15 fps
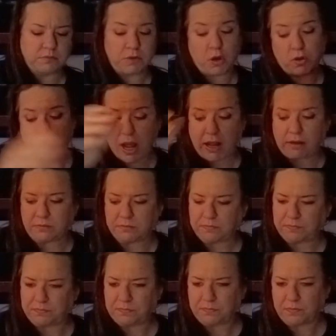Okay,
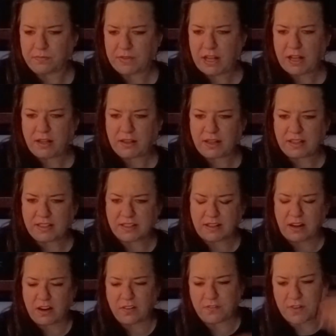let's
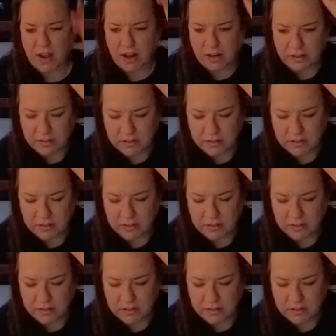clarify.